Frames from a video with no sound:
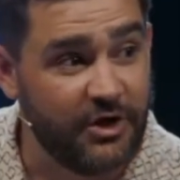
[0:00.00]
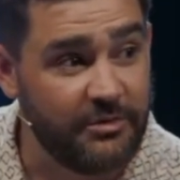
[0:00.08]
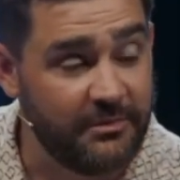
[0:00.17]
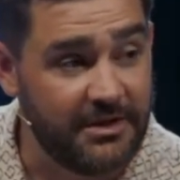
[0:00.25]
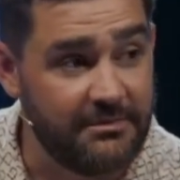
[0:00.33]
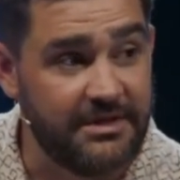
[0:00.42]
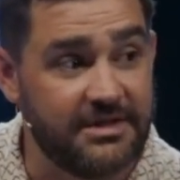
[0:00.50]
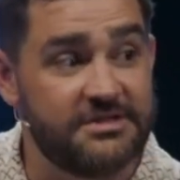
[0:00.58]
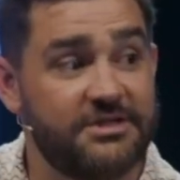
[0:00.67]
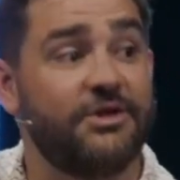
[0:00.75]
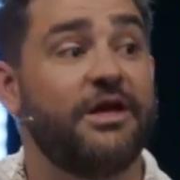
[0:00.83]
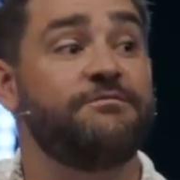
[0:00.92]
may be and
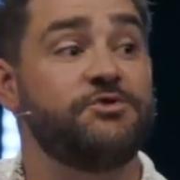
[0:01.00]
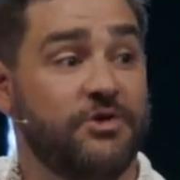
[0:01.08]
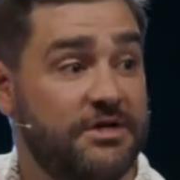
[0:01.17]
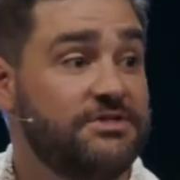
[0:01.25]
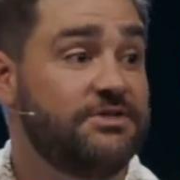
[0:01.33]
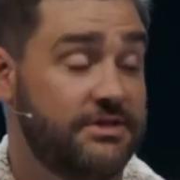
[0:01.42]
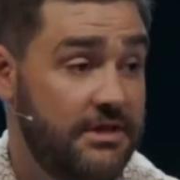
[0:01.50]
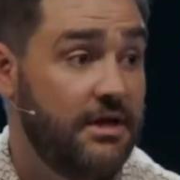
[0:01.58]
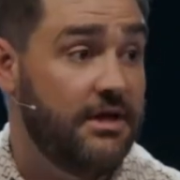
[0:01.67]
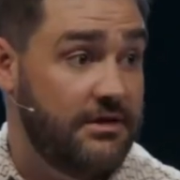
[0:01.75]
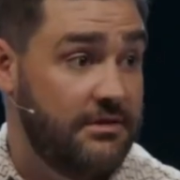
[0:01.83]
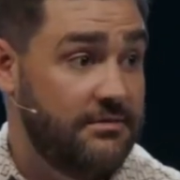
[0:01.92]
still have trust in
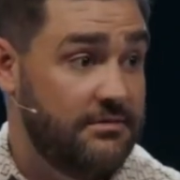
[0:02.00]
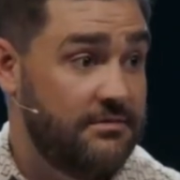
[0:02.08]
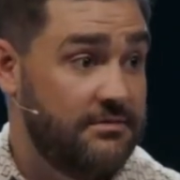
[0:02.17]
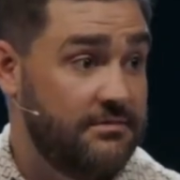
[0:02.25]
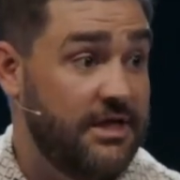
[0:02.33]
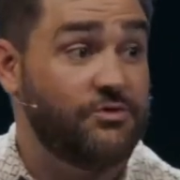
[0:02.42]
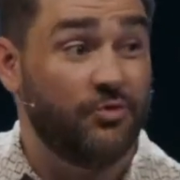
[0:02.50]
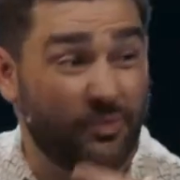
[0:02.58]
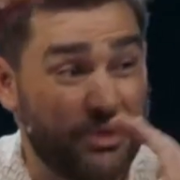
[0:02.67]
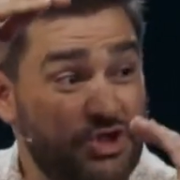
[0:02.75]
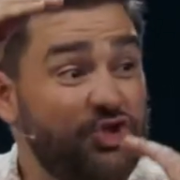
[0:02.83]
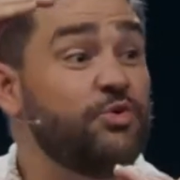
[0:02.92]
God. That's when we
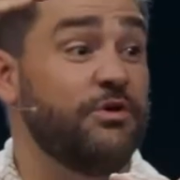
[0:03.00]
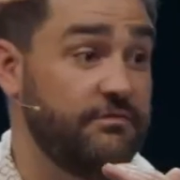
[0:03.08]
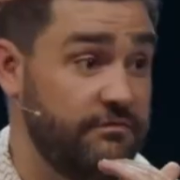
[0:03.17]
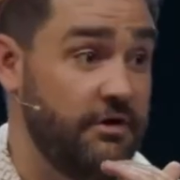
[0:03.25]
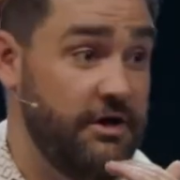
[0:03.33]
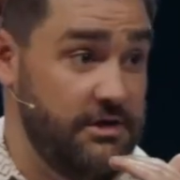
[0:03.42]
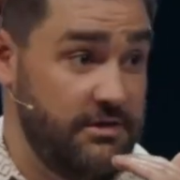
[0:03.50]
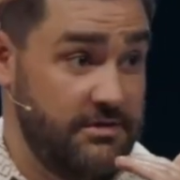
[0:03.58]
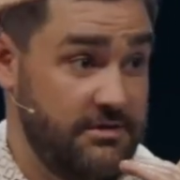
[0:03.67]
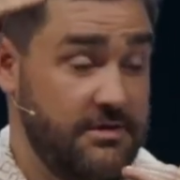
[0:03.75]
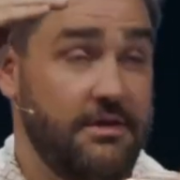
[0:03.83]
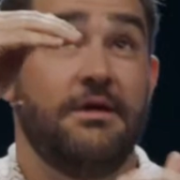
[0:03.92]
do it afraid.
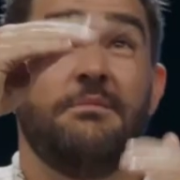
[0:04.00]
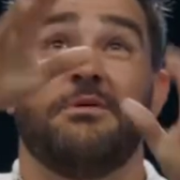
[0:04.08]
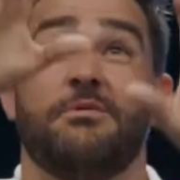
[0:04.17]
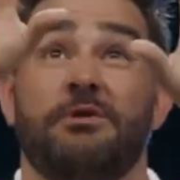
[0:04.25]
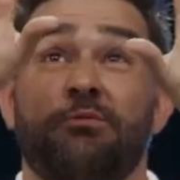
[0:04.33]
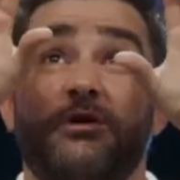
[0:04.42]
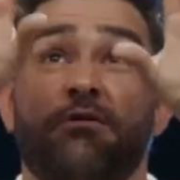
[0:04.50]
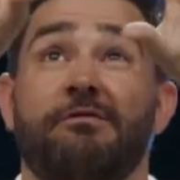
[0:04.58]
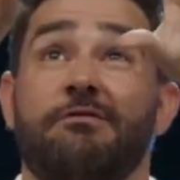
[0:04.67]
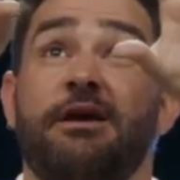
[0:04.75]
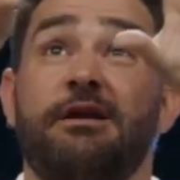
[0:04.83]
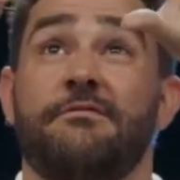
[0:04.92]
But when we're
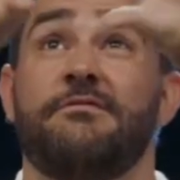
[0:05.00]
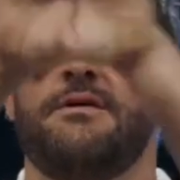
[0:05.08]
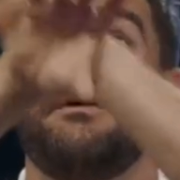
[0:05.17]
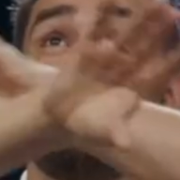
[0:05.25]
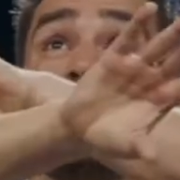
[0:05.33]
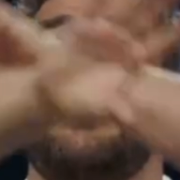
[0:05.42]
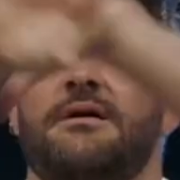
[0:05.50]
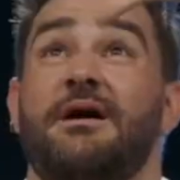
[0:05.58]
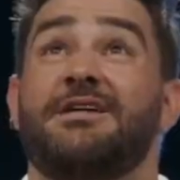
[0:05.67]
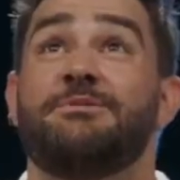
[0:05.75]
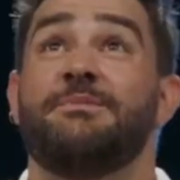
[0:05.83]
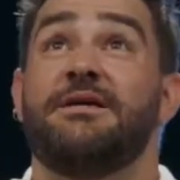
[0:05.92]
afraid of the
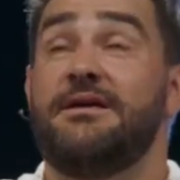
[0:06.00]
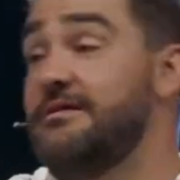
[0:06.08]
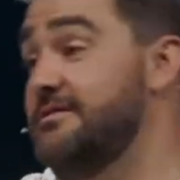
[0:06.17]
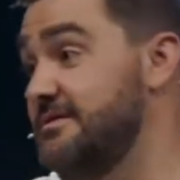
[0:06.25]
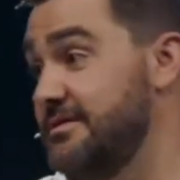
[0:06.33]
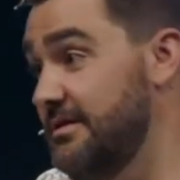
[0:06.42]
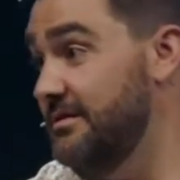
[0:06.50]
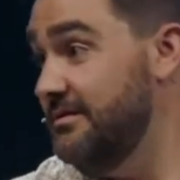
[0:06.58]
cosmic entity,